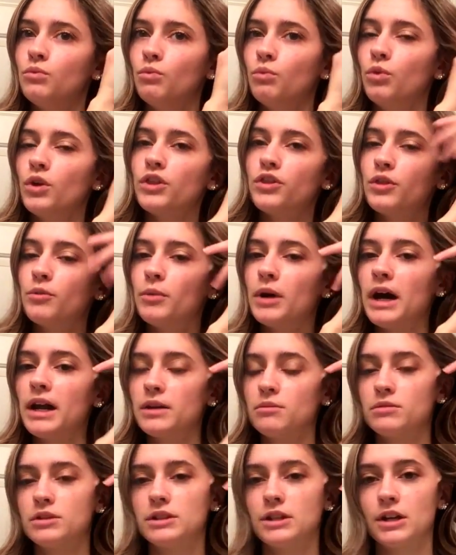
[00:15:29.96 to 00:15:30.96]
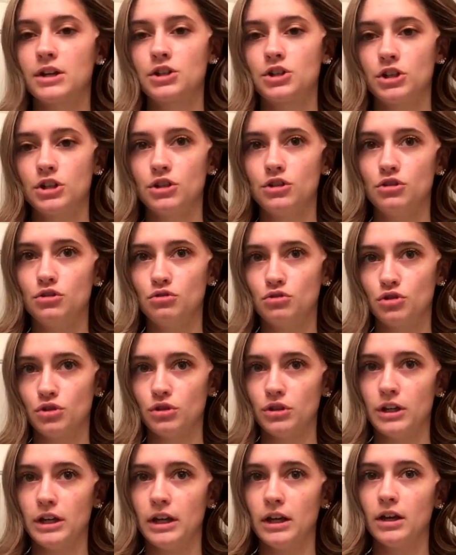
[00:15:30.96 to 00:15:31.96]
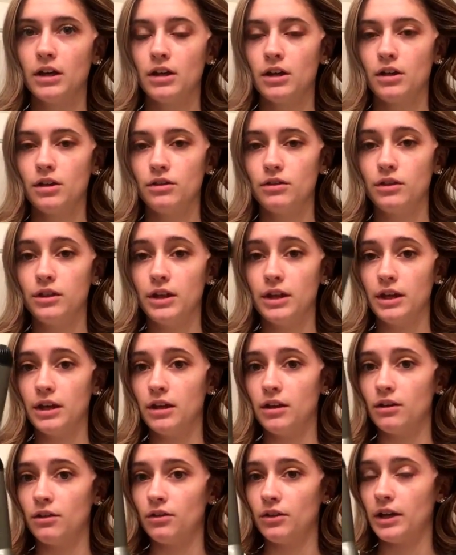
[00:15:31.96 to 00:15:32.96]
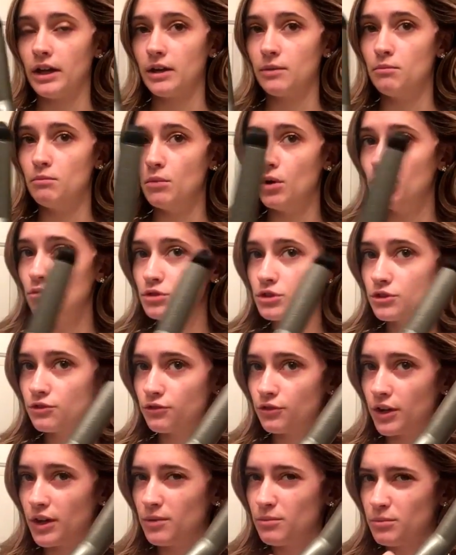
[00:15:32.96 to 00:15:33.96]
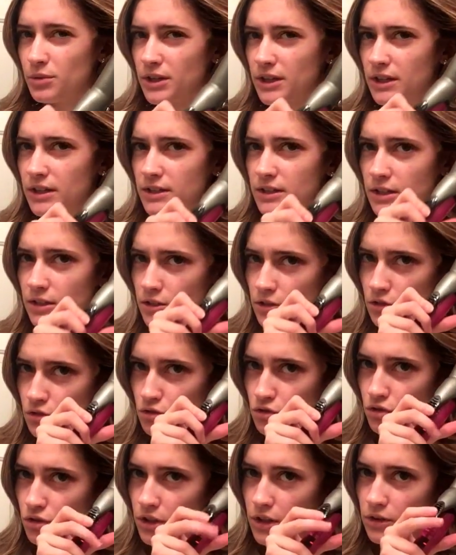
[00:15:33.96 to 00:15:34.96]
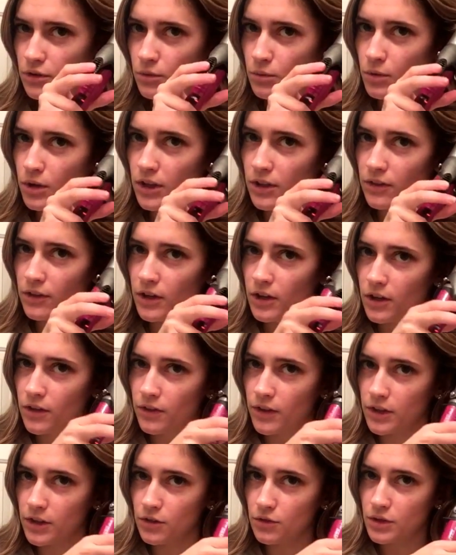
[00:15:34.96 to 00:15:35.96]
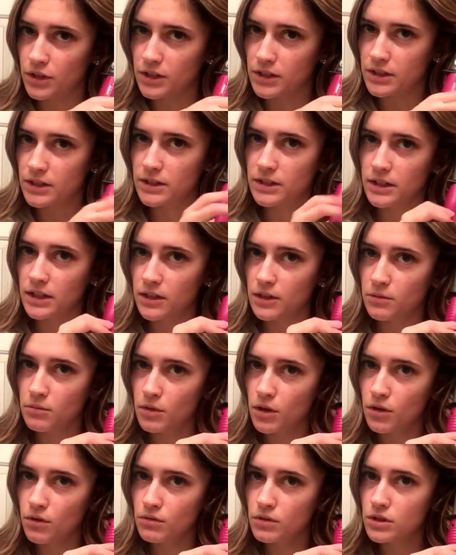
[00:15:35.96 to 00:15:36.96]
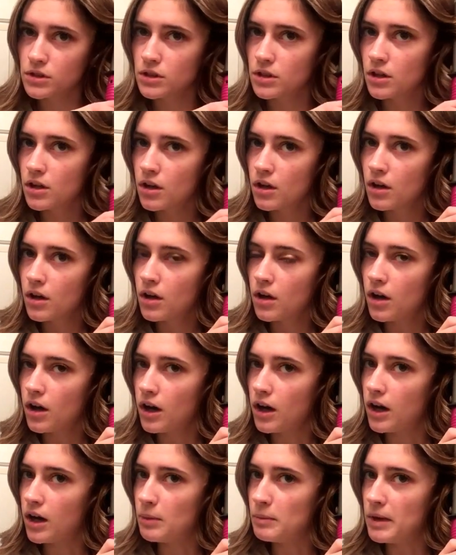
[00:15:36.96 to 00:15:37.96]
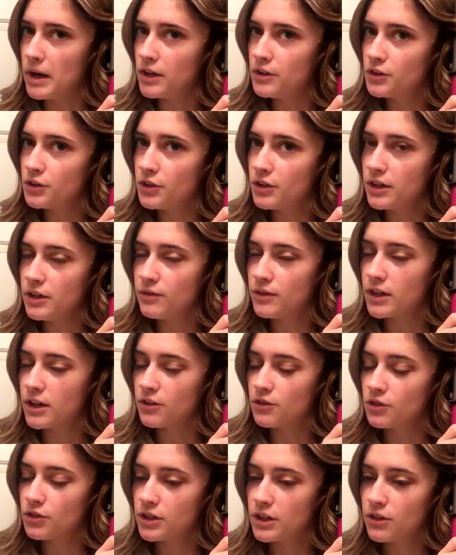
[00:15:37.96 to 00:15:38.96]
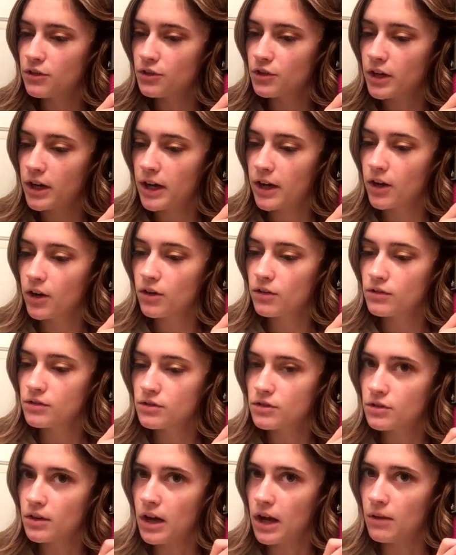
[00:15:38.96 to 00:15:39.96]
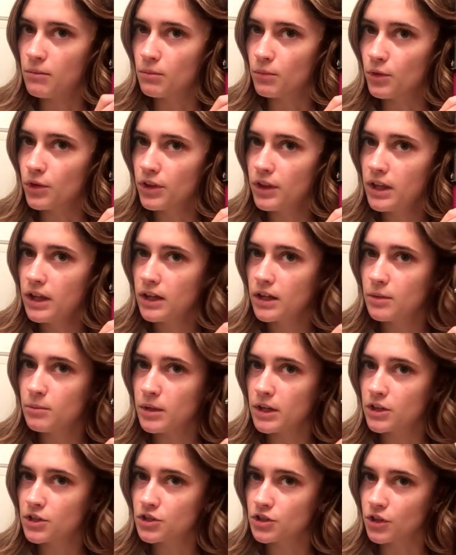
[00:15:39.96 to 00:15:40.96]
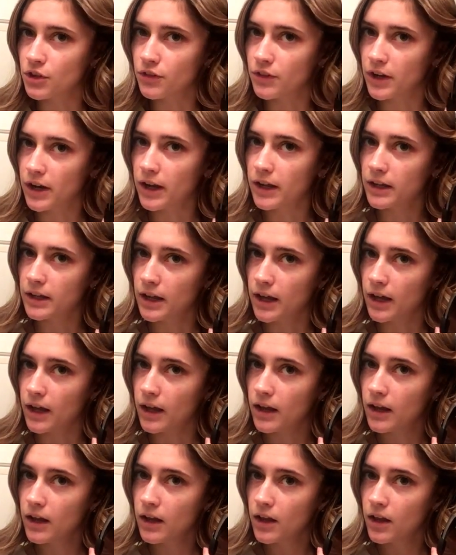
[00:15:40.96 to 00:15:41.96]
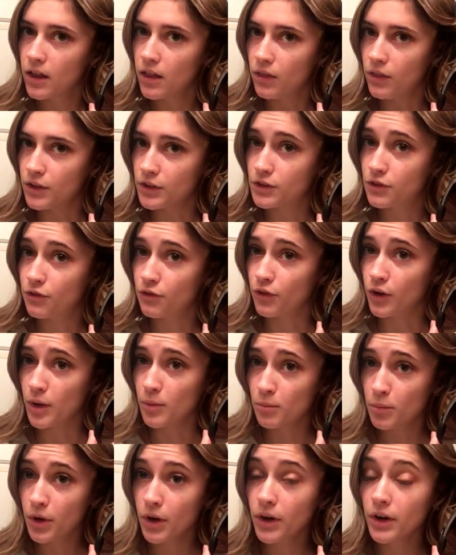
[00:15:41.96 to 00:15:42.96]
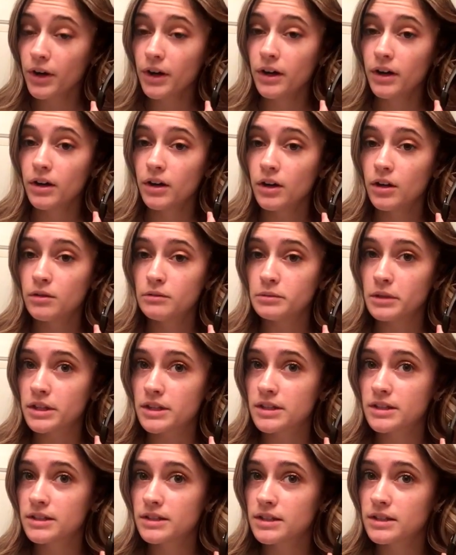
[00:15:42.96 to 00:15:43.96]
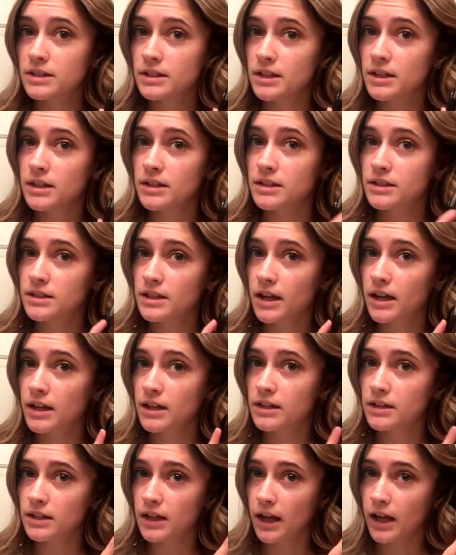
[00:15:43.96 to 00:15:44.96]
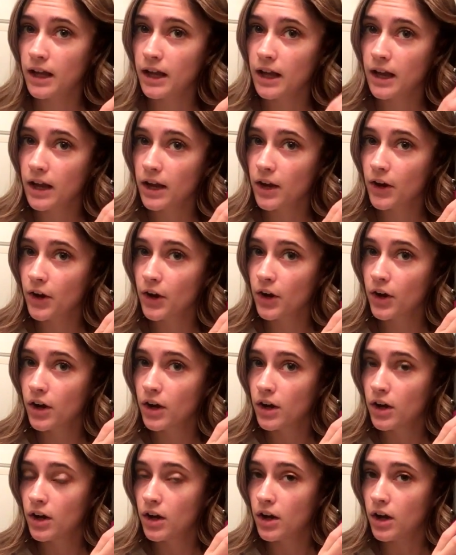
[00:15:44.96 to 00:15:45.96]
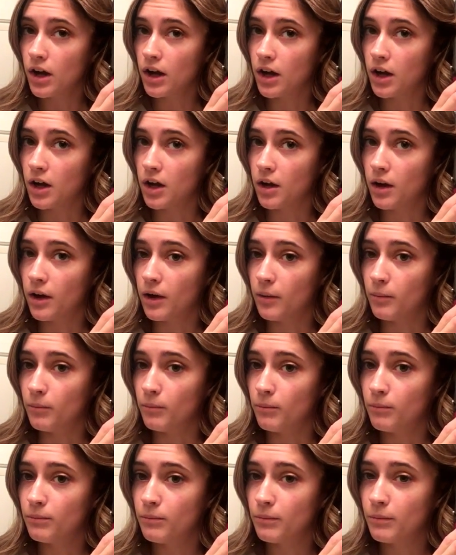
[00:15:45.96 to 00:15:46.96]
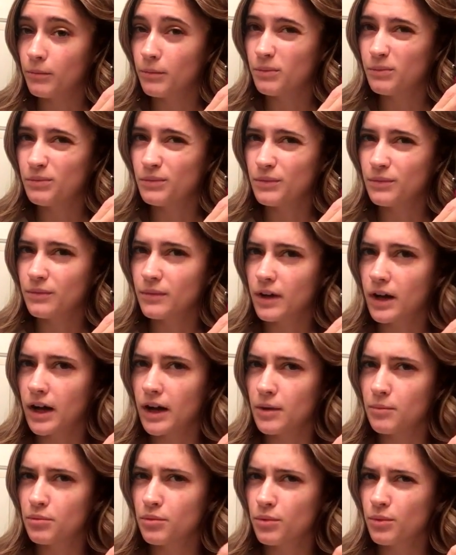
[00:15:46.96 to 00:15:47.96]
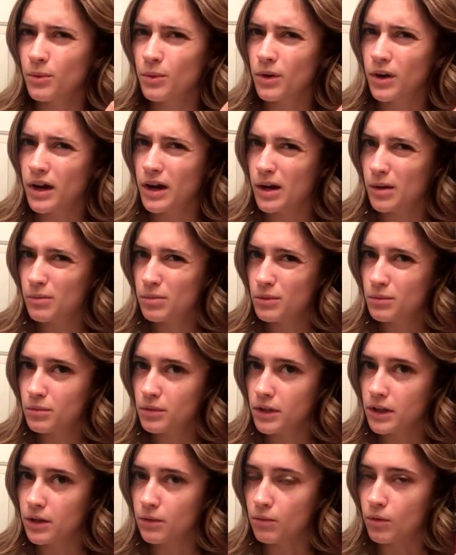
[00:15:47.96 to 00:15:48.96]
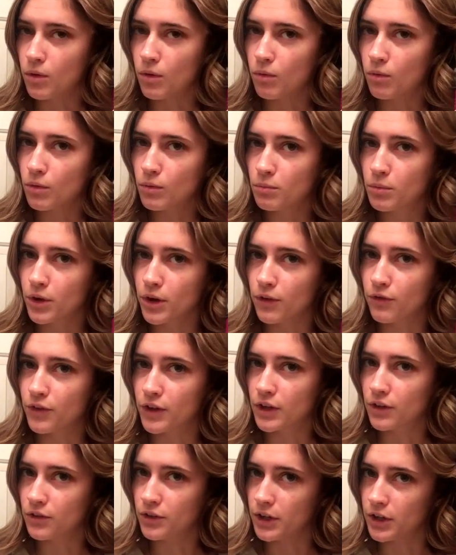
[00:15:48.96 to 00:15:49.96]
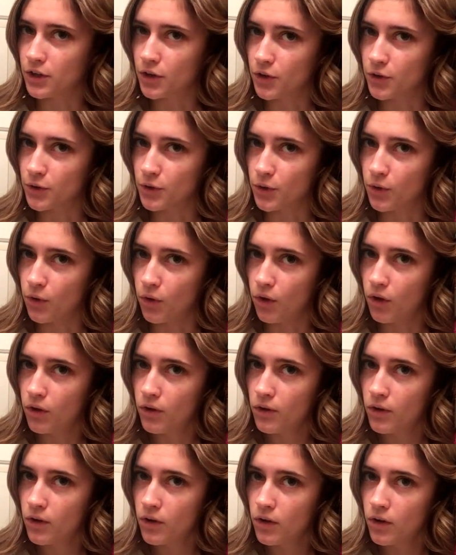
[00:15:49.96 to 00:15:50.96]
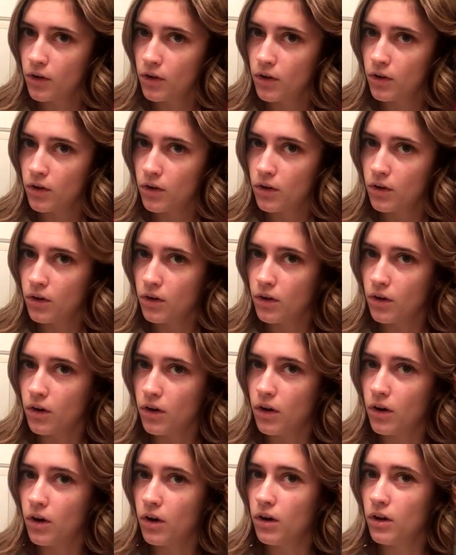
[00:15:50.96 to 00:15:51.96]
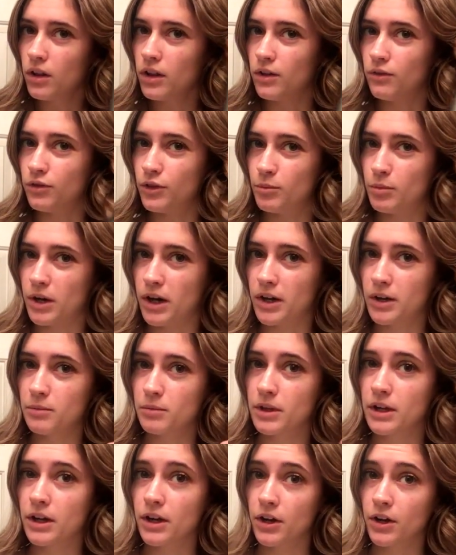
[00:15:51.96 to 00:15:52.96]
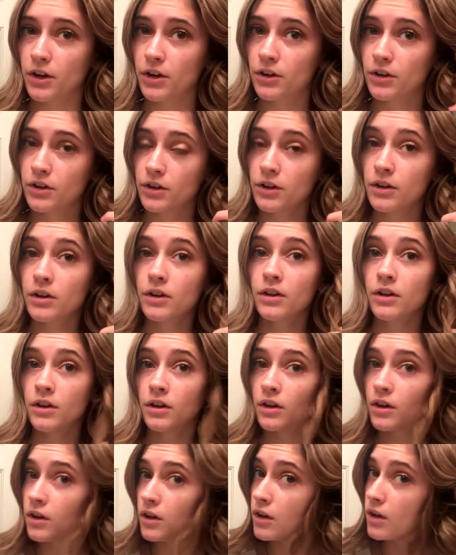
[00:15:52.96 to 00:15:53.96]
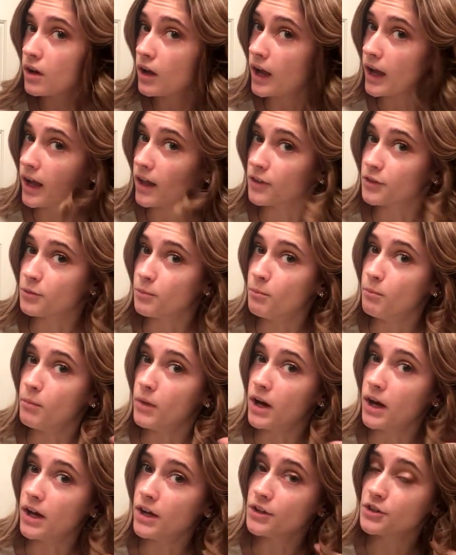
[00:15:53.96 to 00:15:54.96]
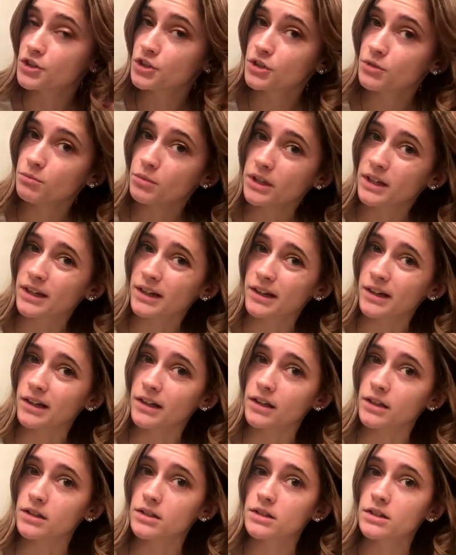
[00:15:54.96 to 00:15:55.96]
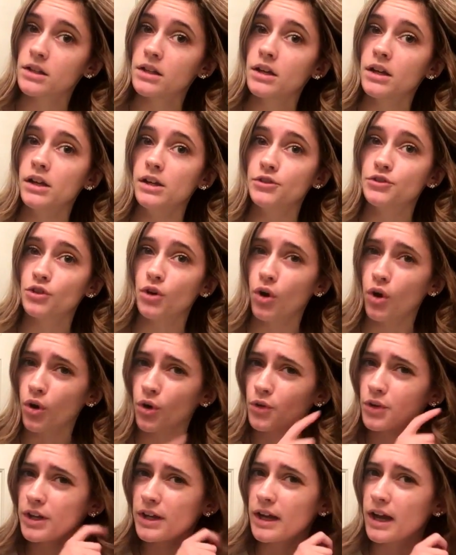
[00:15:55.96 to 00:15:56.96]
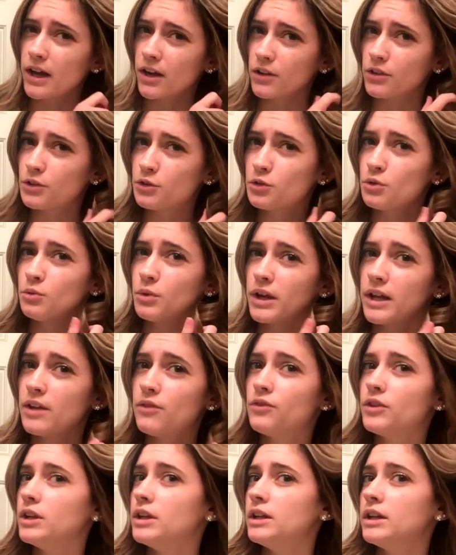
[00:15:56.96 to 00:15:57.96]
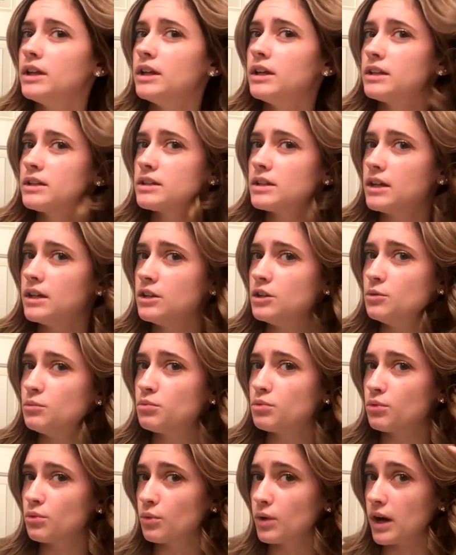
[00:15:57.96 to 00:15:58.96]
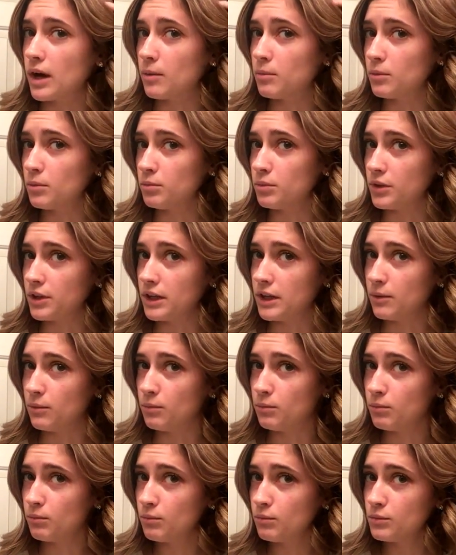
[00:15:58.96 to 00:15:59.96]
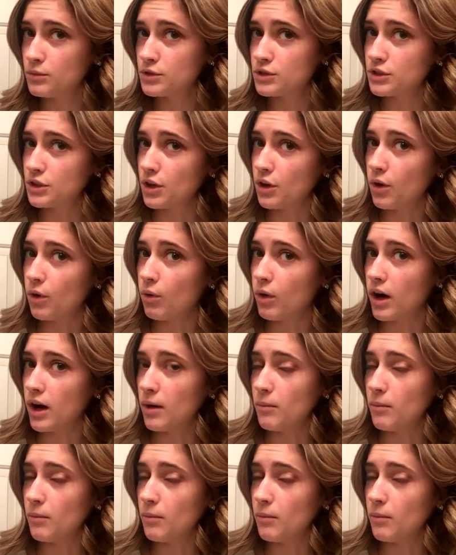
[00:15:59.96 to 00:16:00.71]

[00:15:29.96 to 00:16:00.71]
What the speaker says: with the bottom section, usually the most front piece is usually the one that you can see the most. even underneath your hair. So I'm really going to make sure that I get this front part. But since this is second day hair, I probably won't perfectly curl all of the bottom hair as much because it's already got a little wave in it, and you probably, so